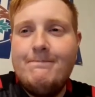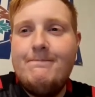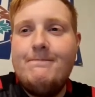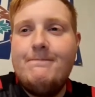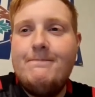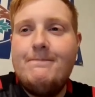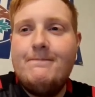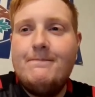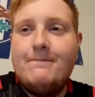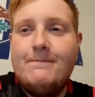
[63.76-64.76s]

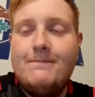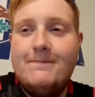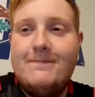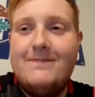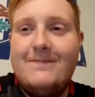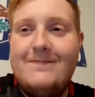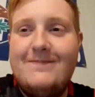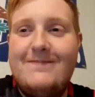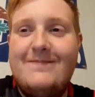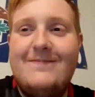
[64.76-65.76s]

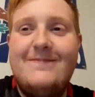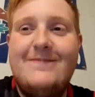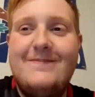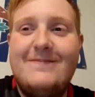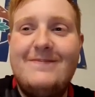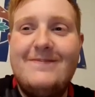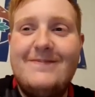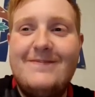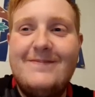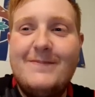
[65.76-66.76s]

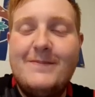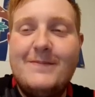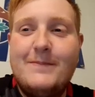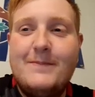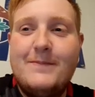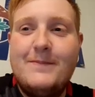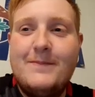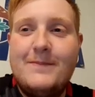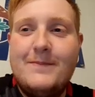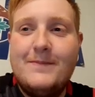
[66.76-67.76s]

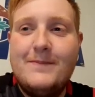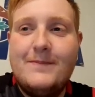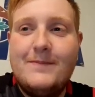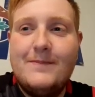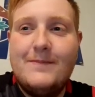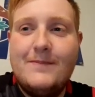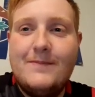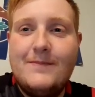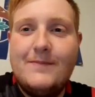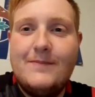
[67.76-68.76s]

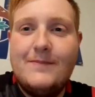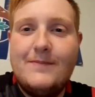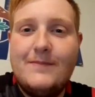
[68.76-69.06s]
The person shown says nothing.